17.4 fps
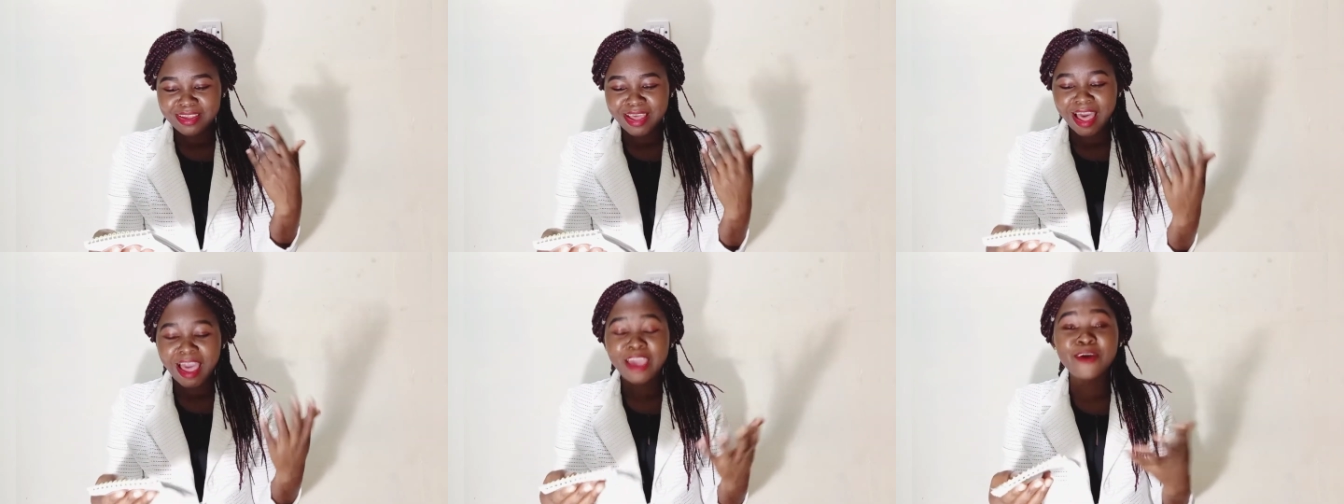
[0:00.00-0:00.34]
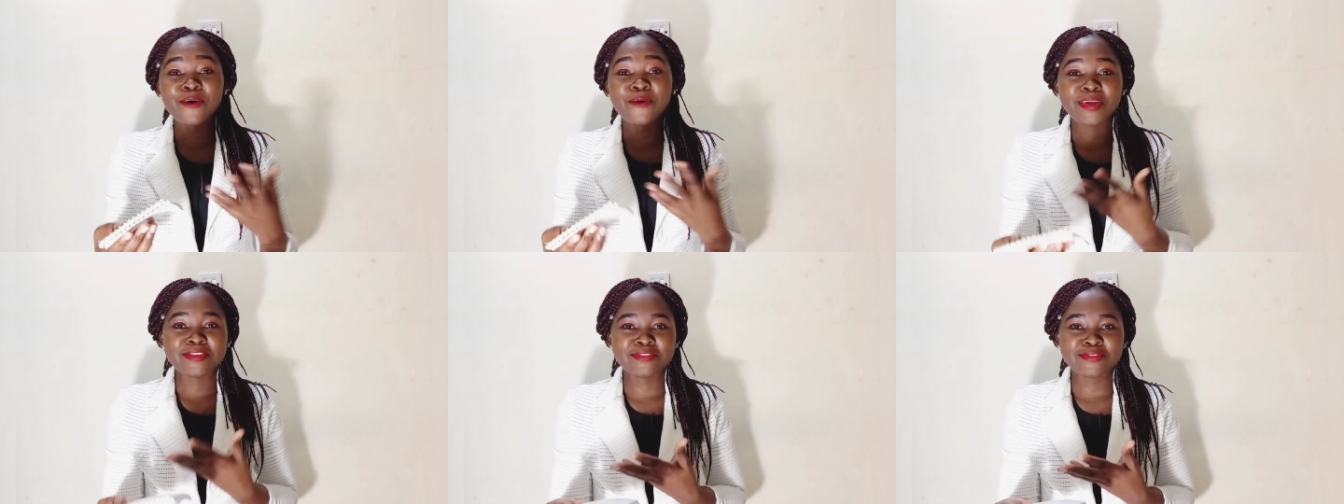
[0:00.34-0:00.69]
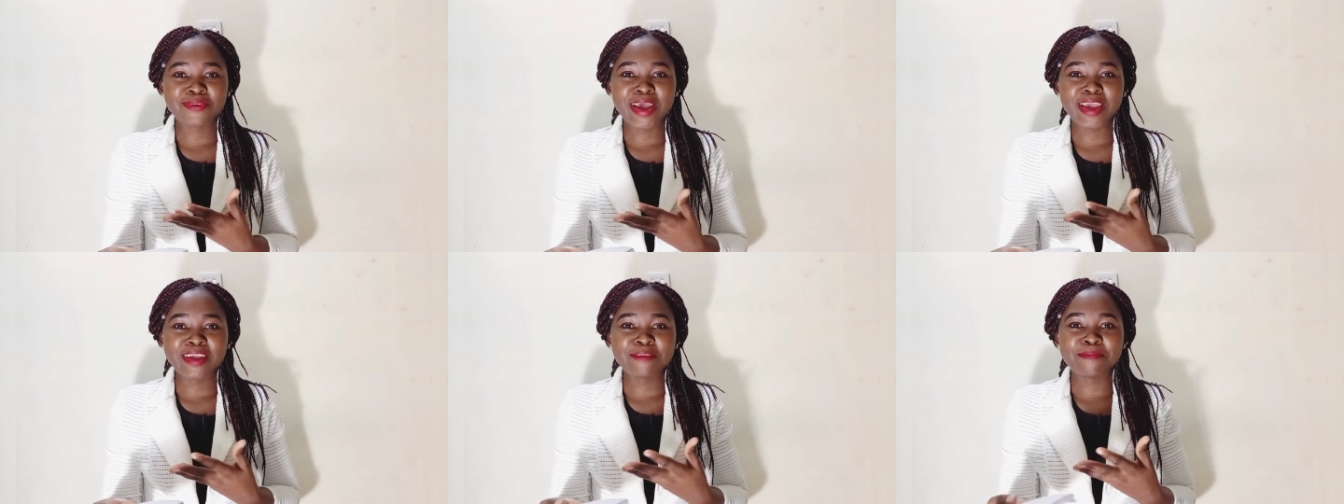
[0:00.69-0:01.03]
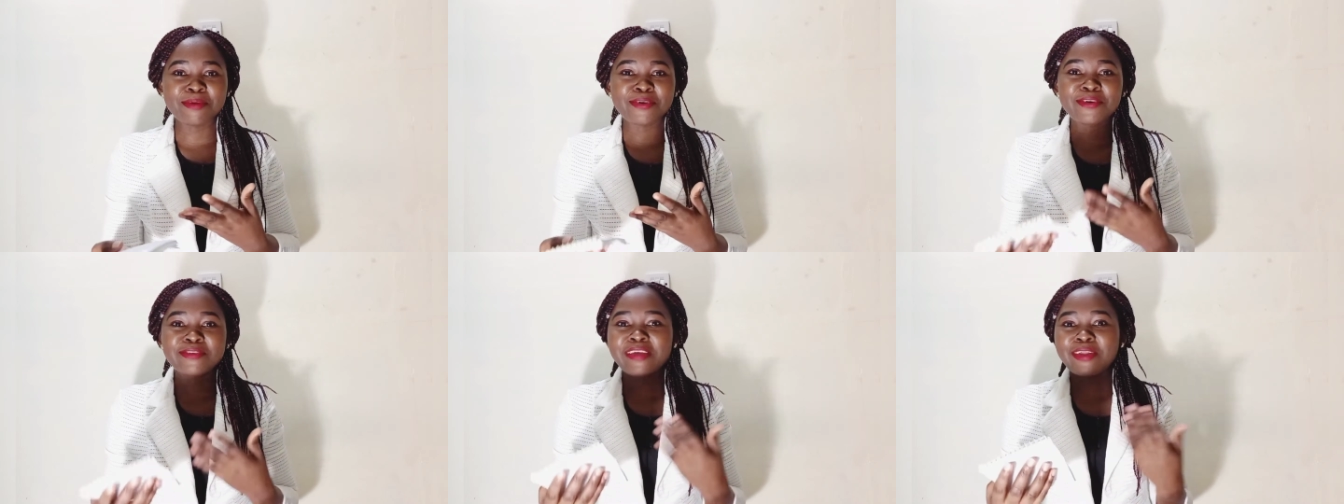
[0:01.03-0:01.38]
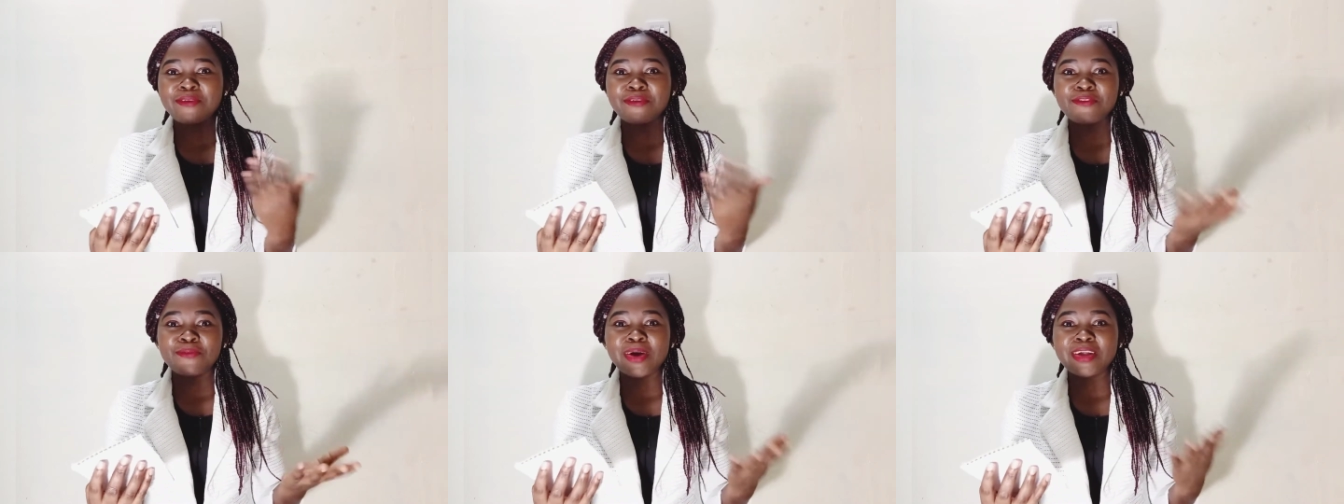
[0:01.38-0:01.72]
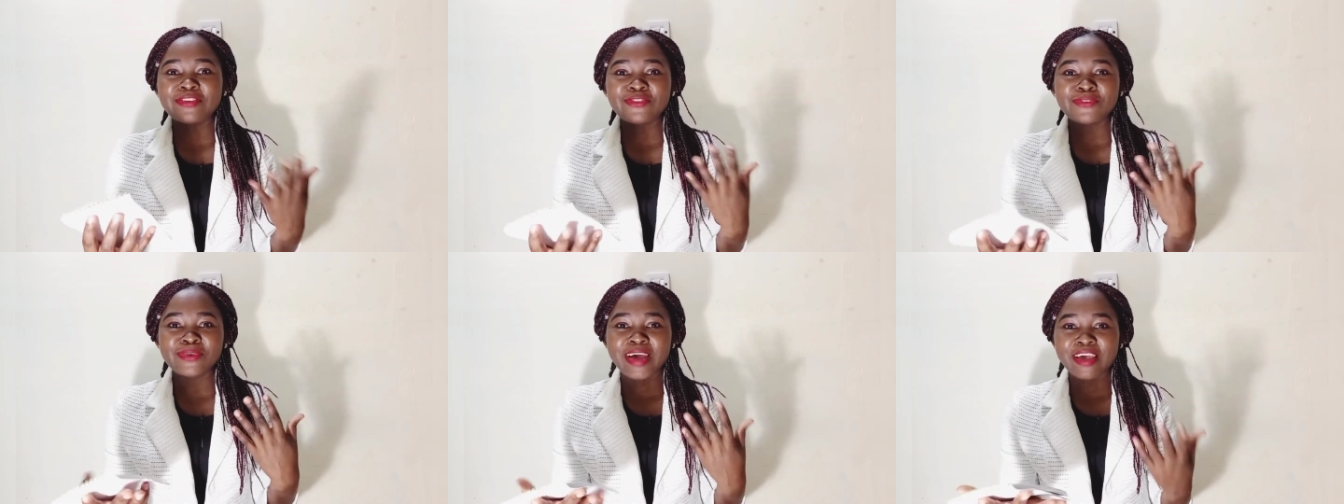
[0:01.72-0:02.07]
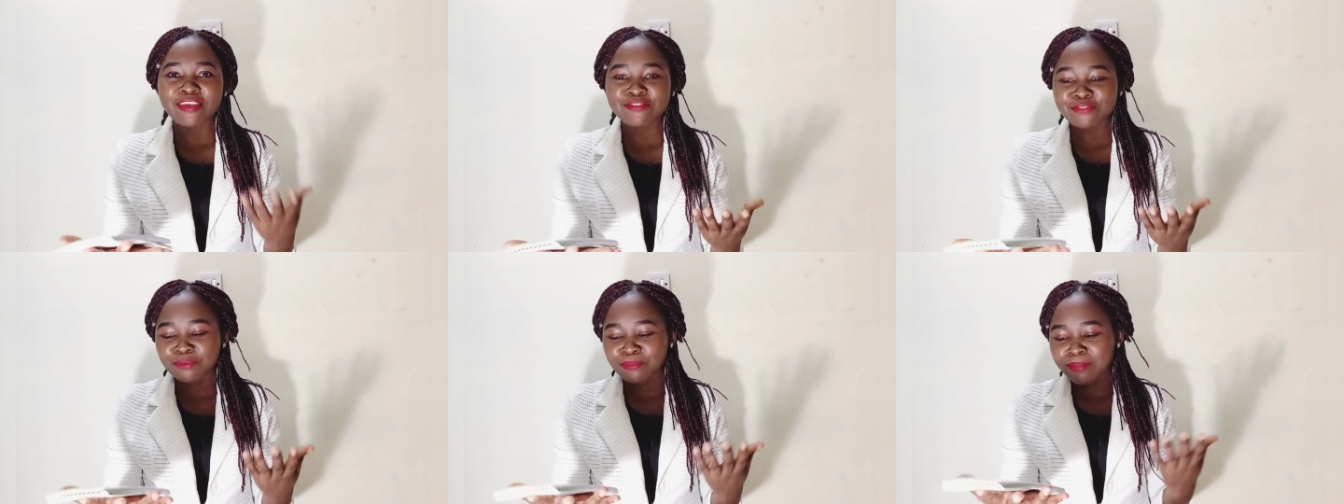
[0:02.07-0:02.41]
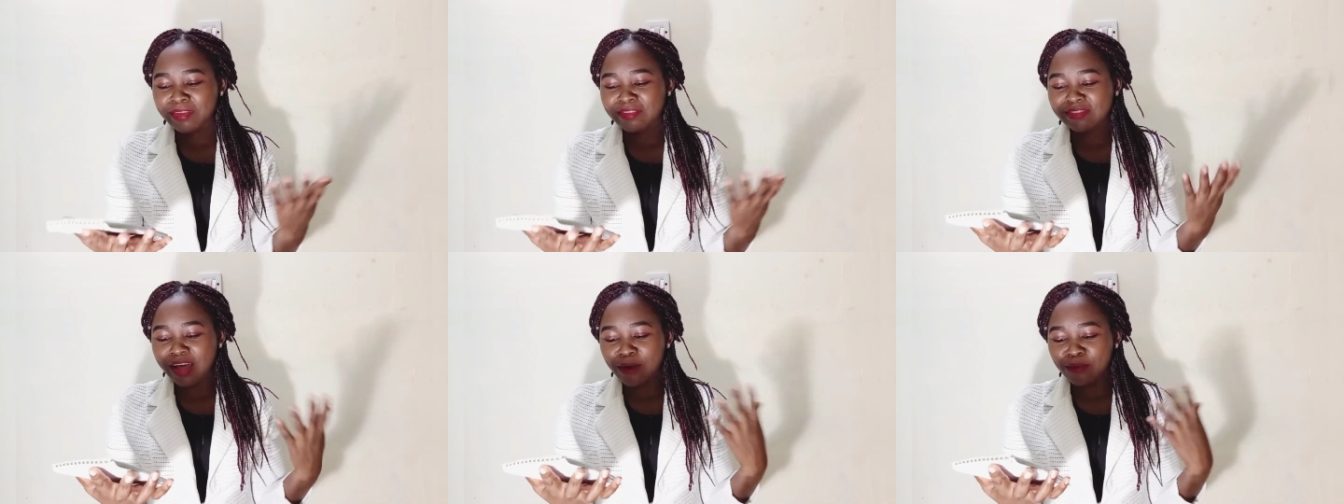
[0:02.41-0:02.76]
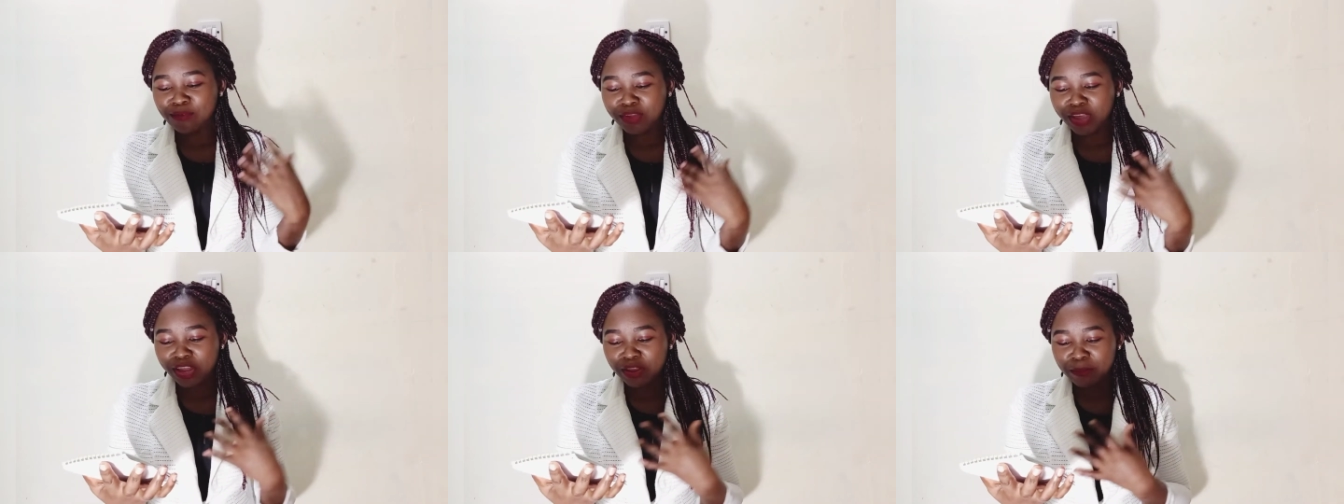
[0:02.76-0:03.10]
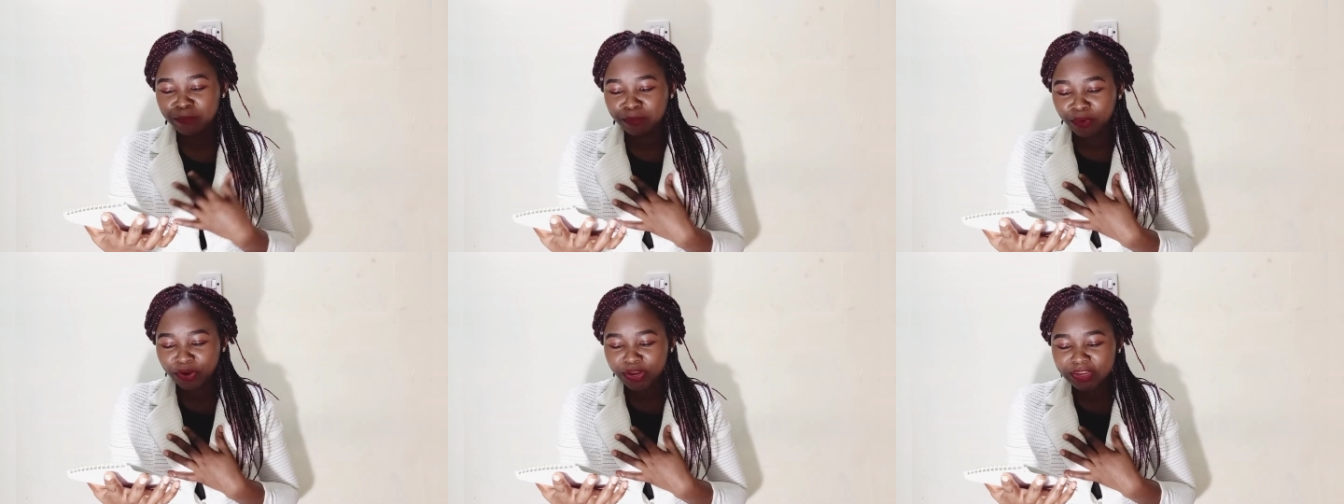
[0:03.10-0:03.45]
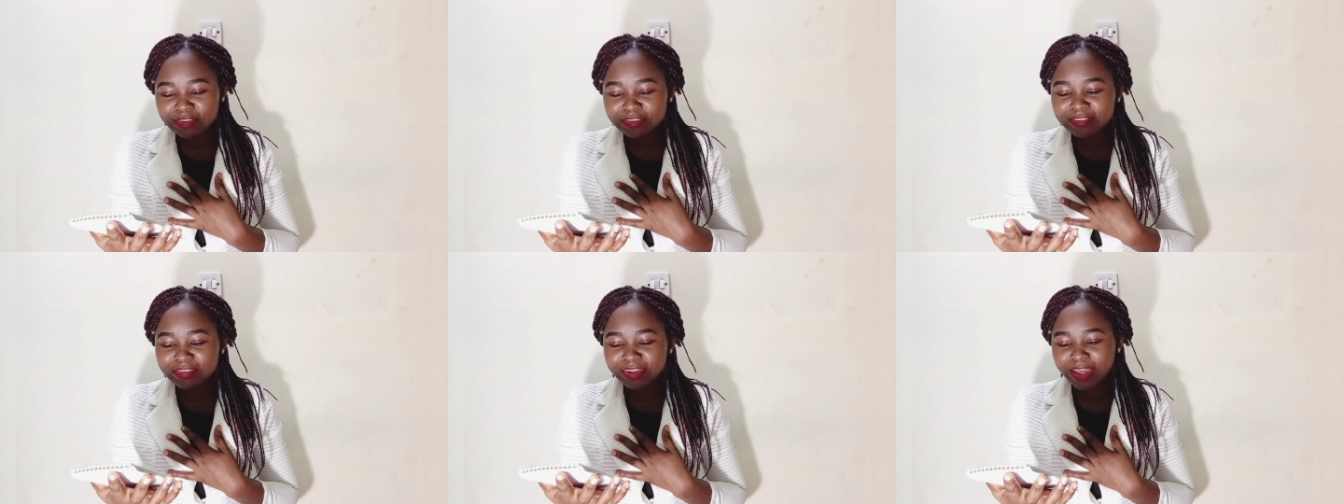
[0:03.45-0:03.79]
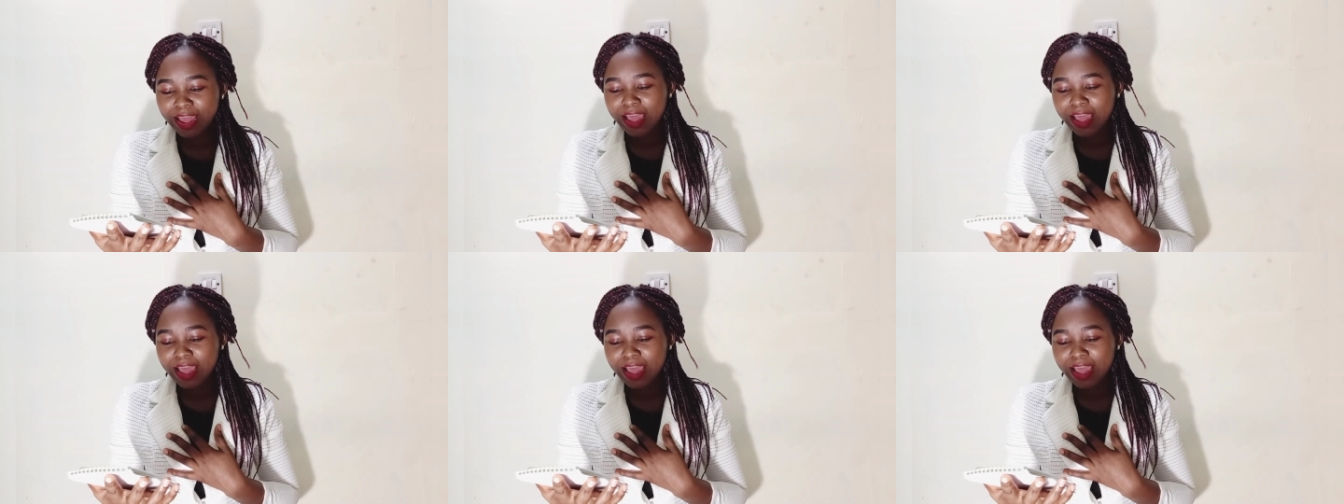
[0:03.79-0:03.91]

I always write because I don't want you guys to miss out any point.